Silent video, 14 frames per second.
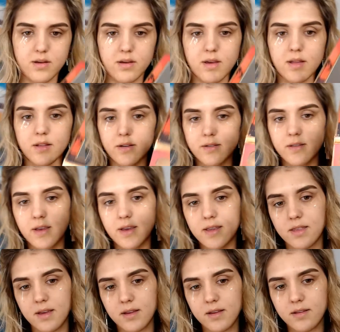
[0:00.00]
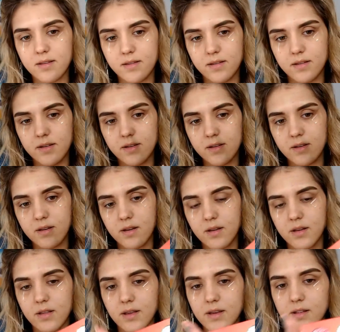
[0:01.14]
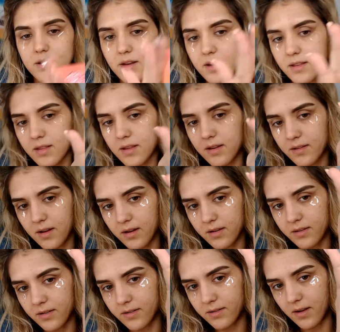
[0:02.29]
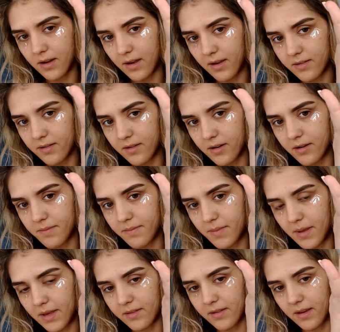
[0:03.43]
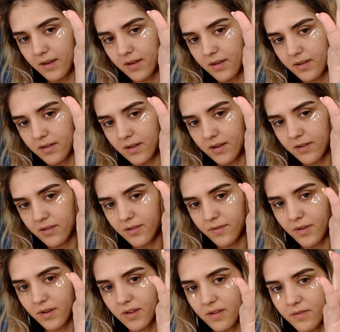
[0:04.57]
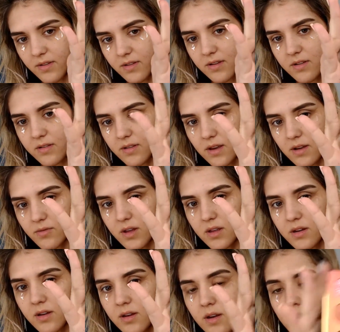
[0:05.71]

It looks like this. Like, look at these colors, guys. They're amazing. I don't know if you can even see those that well.